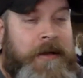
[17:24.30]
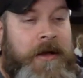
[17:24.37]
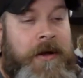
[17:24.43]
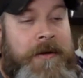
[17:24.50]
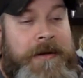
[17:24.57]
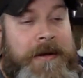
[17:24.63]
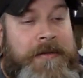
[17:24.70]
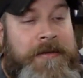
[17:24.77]

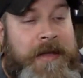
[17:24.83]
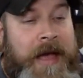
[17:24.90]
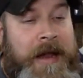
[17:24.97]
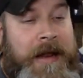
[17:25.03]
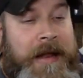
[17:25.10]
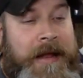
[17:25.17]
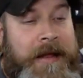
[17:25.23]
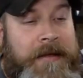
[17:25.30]
Go into
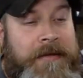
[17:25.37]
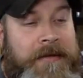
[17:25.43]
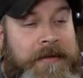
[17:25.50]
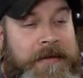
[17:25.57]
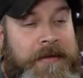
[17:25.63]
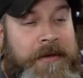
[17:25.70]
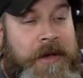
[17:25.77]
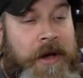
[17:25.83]
settings.
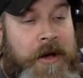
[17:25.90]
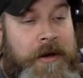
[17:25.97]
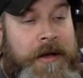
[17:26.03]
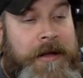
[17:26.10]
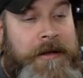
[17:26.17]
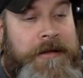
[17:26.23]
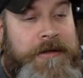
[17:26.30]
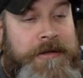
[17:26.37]
Go
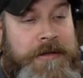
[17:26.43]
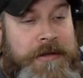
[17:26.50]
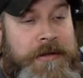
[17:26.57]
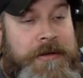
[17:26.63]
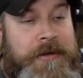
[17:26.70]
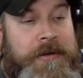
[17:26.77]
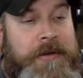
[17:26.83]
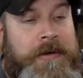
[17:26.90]

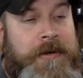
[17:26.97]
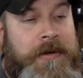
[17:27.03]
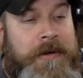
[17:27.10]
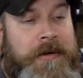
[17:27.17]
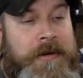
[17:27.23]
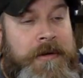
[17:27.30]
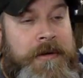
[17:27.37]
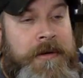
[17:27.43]
into...
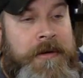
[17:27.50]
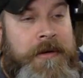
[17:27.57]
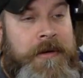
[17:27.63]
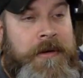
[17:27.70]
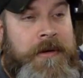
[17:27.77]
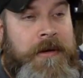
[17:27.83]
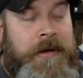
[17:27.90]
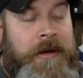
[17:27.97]

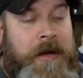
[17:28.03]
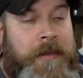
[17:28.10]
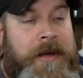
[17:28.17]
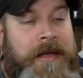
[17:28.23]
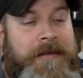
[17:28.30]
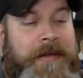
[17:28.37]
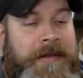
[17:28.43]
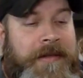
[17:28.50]

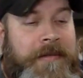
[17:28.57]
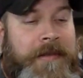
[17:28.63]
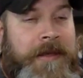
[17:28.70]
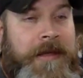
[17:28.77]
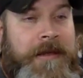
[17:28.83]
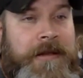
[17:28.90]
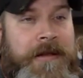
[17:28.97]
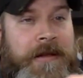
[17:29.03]
Is it
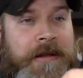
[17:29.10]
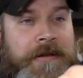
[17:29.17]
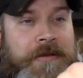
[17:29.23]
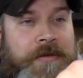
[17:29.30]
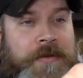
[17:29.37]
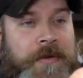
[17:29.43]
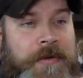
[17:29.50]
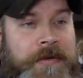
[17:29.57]
something in
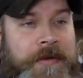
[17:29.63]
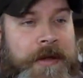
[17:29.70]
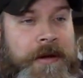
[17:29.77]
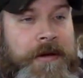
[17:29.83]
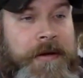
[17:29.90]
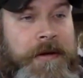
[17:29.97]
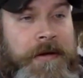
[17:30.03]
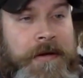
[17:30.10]
Control
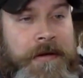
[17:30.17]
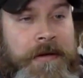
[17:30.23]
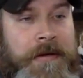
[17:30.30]
Center?